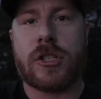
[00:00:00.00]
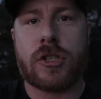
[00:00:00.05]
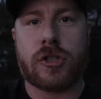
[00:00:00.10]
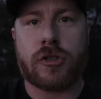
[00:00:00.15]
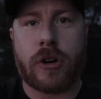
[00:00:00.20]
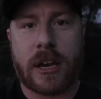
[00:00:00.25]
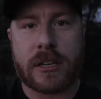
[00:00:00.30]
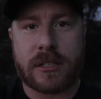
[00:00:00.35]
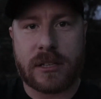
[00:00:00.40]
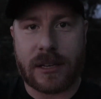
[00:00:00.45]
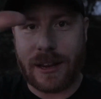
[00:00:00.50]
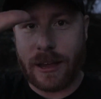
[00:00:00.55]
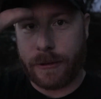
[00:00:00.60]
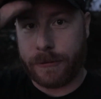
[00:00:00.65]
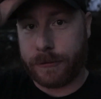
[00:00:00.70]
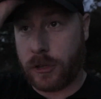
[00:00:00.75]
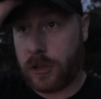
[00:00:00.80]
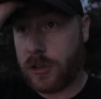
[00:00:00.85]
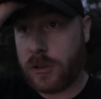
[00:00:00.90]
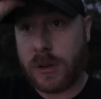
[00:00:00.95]
stress
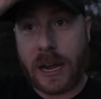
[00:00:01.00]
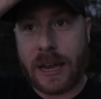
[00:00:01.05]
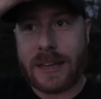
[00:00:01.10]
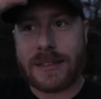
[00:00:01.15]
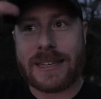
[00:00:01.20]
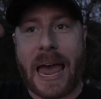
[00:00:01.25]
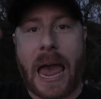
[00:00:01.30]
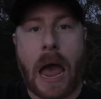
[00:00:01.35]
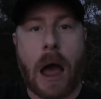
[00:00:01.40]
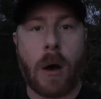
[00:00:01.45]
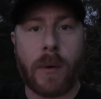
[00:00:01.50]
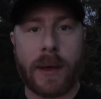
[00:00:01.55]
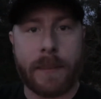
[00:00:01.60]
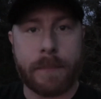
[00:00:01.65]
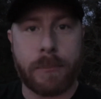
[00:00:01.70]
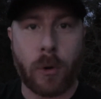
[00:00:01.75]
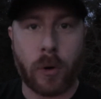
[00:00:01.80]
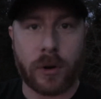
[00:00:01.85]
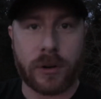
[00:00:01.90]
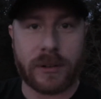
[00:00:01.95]
enough to you guys how
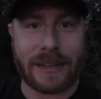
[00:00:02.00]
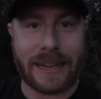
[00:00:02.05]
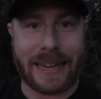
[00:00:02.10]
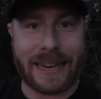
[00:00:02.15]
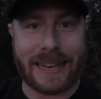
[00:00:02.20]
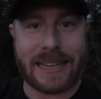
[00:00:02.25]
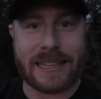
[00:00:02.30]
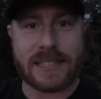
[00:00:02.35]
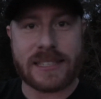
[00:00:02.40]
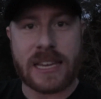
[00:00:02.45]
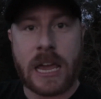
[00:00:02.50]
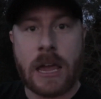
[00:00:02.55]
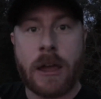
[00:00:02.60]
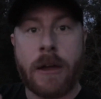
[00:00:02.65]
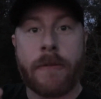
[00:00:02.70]
important it is